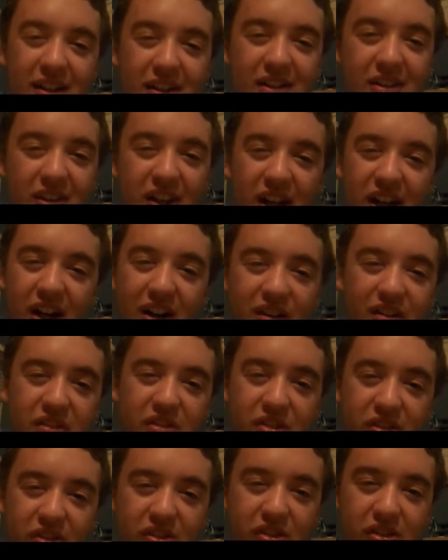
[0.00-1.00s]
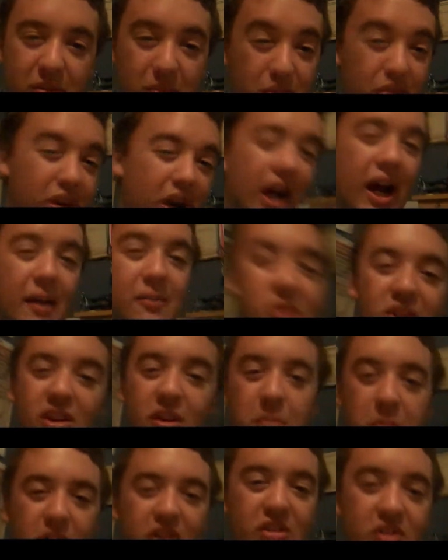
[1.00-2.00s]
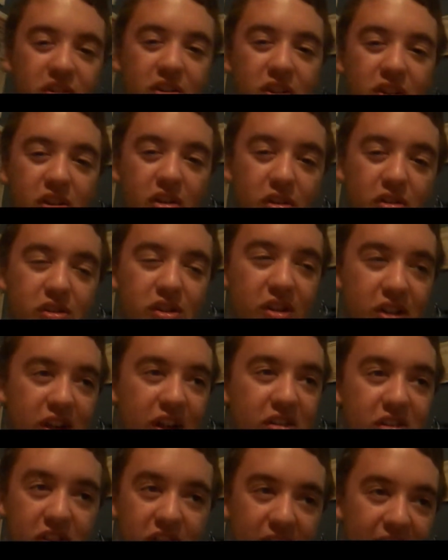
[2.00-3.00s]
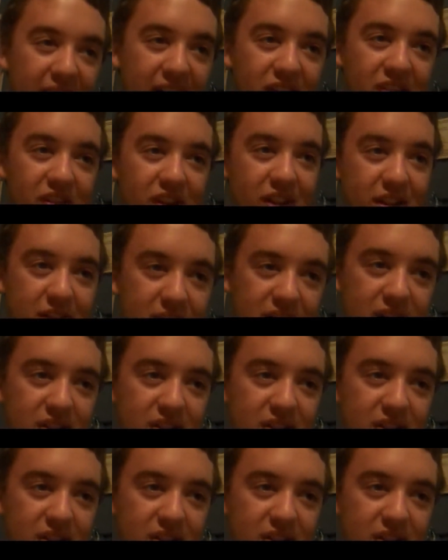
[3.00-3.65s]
then I'll subscribe to the person who suggested that song.